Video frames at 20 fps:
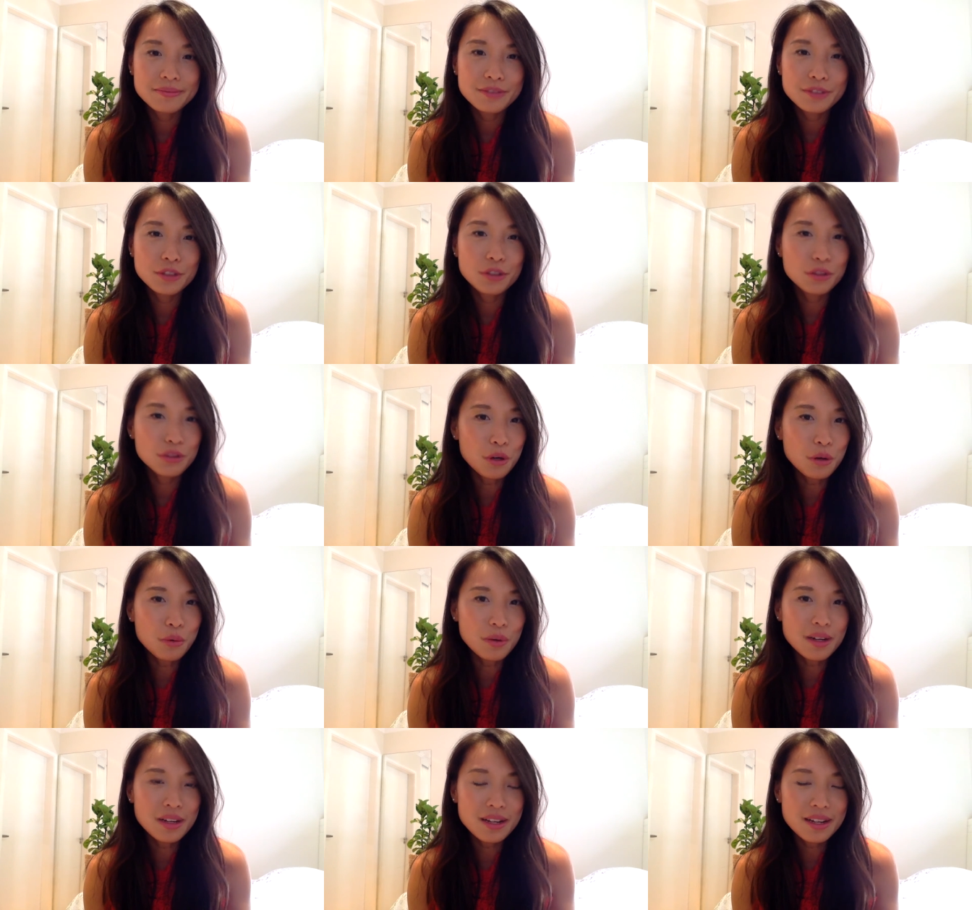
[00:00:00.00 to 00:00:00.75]
Do you
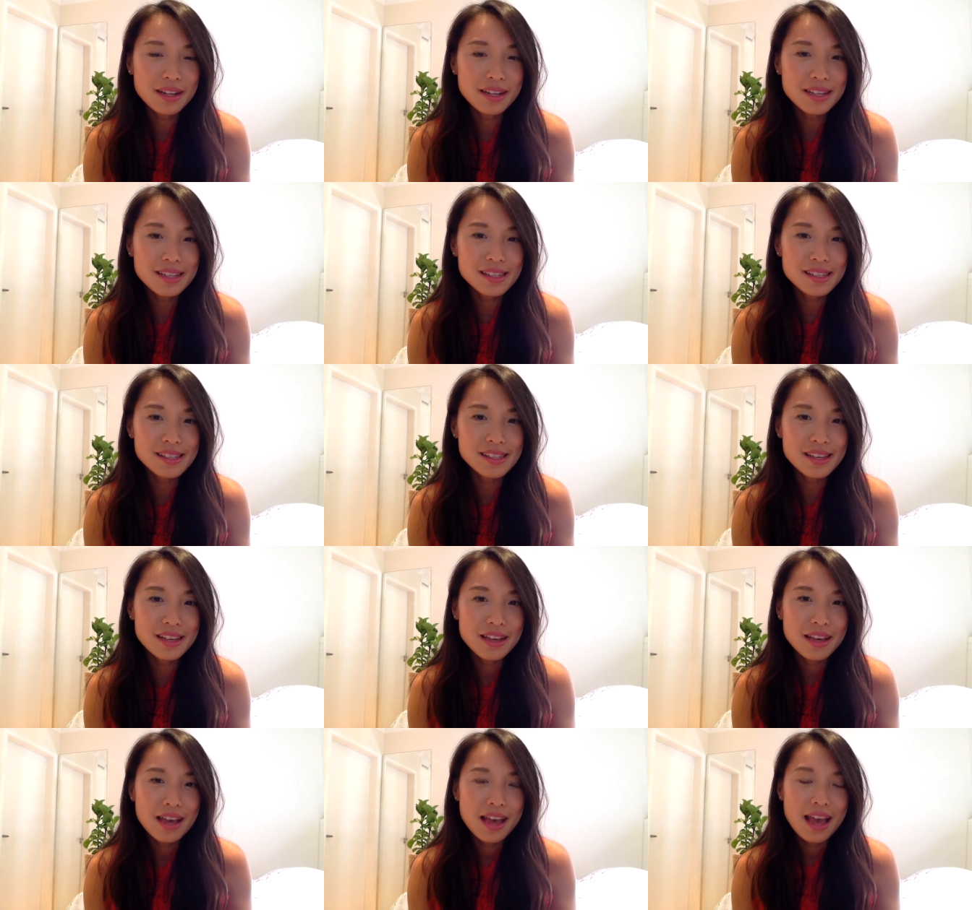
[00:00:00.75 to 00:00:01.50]
know what it is?
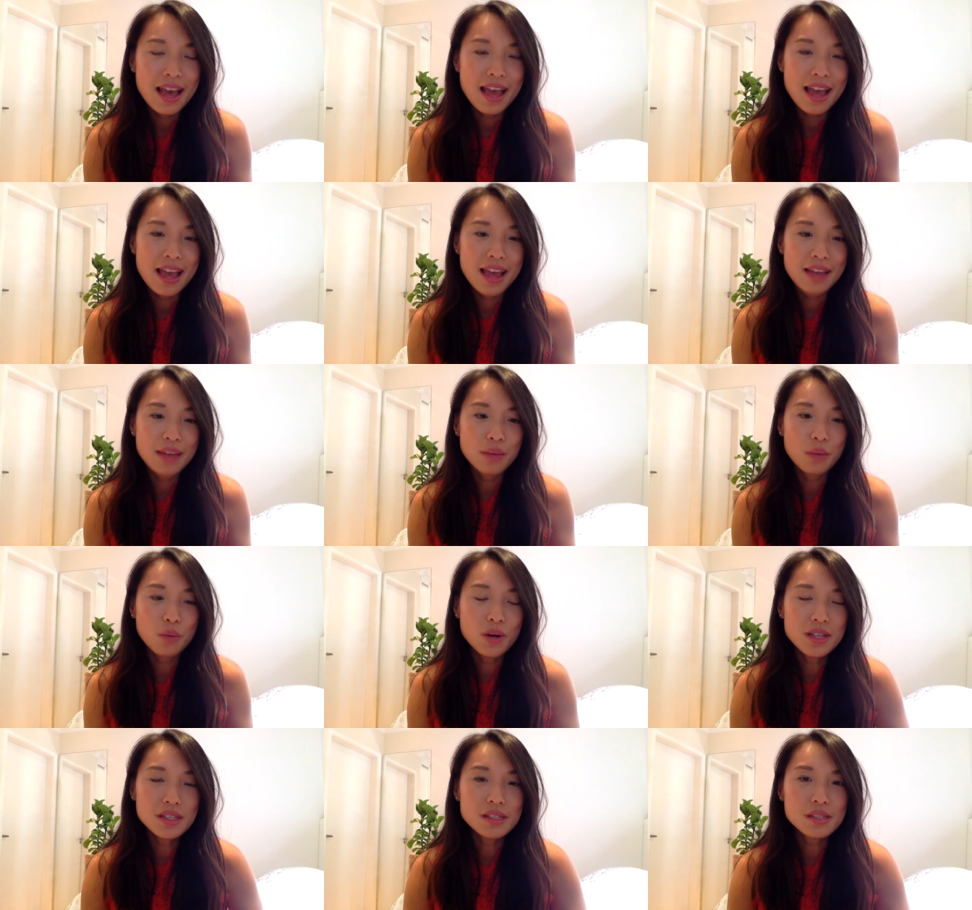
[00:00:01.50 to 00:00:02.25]
And
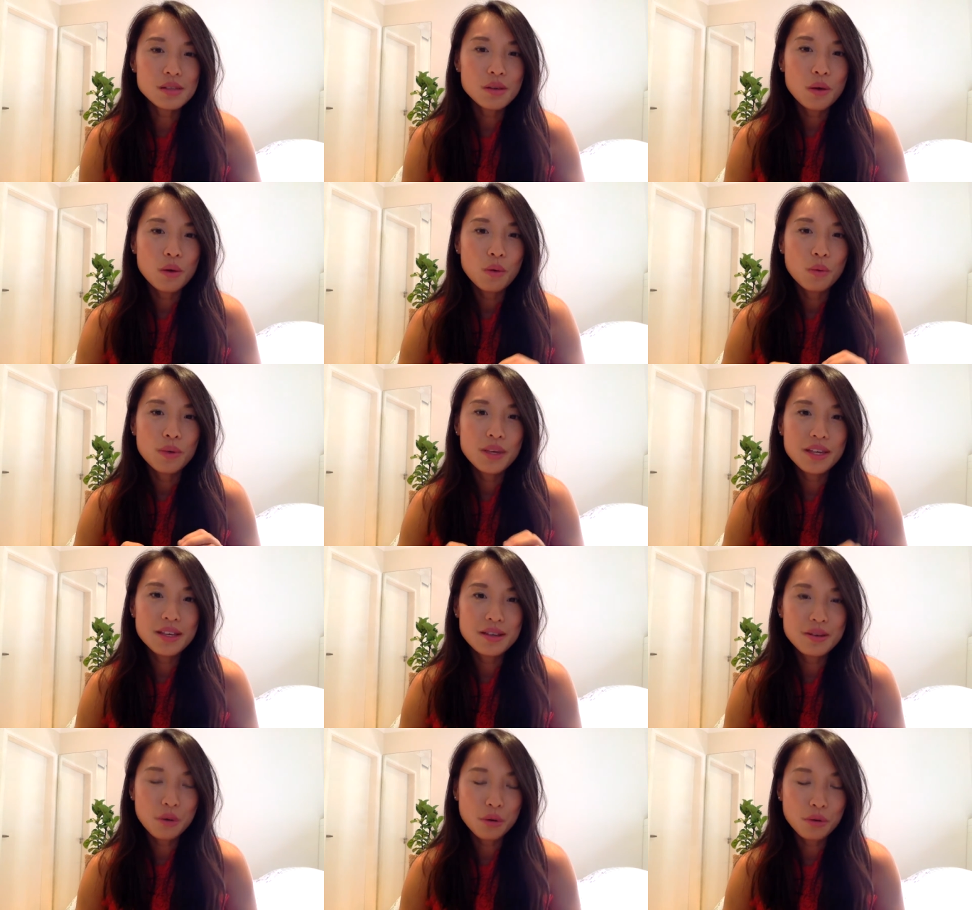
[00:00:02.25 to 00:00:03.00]
once we
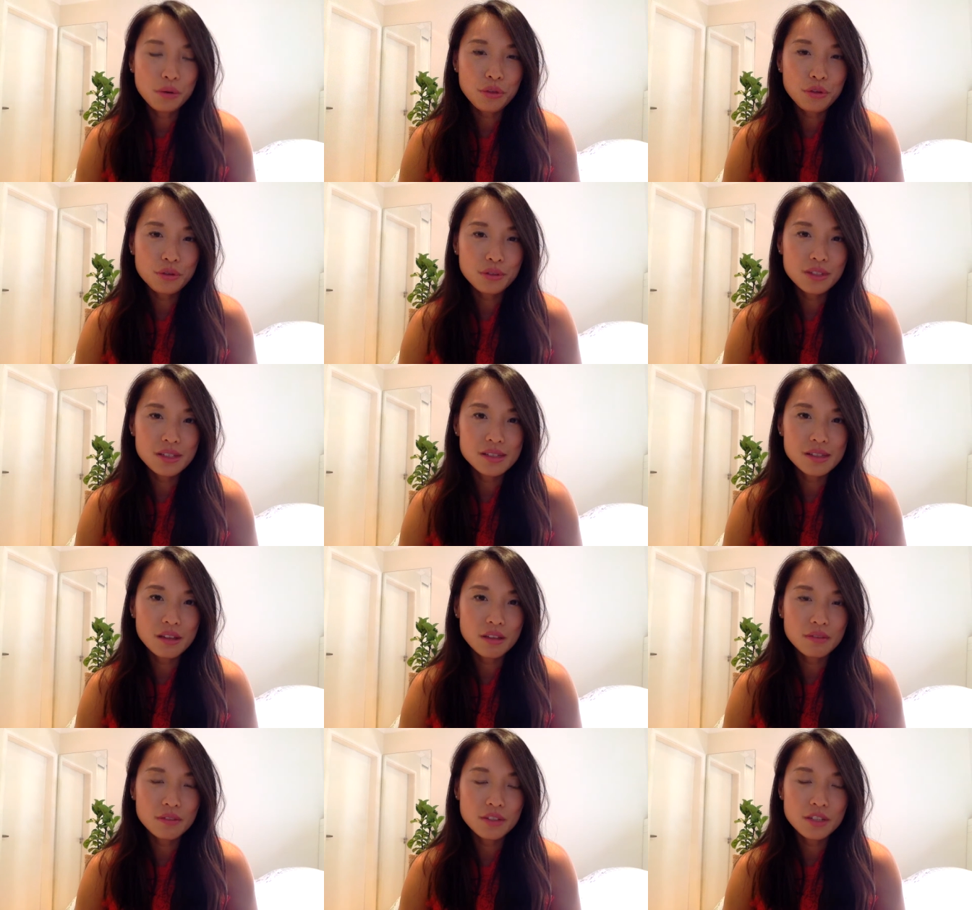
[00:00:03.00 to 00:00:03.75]
go through this
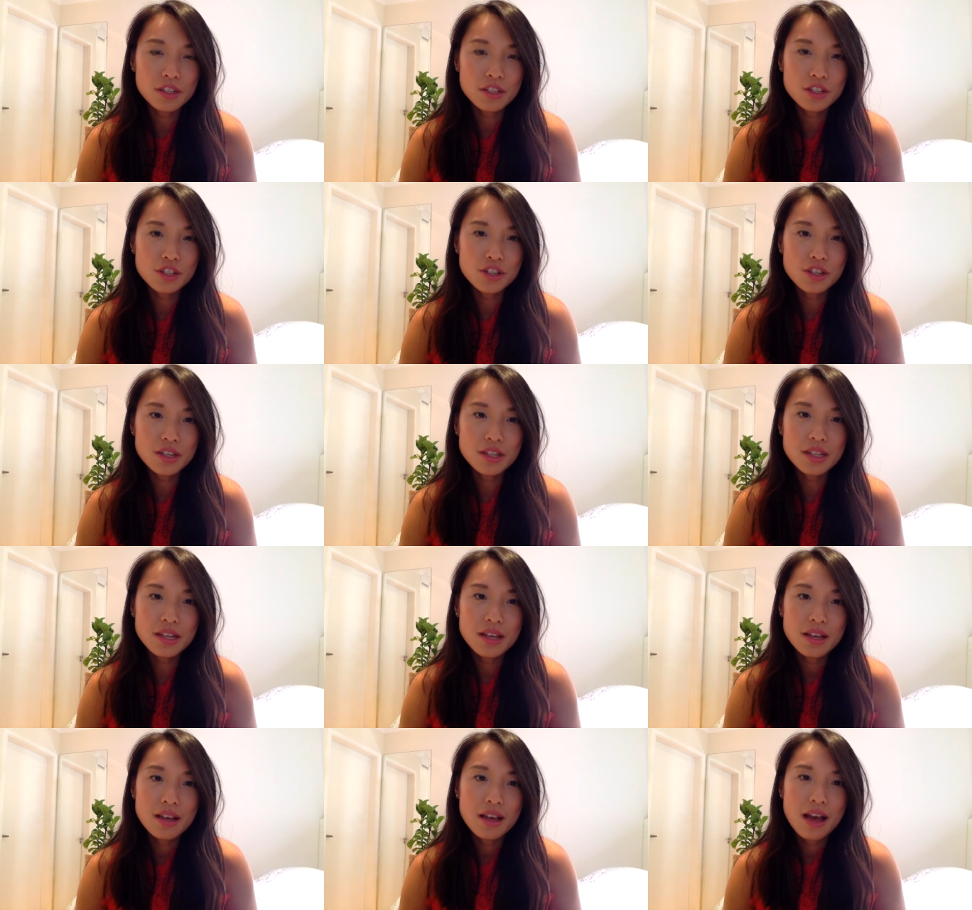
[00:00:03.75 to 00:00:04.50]
definition,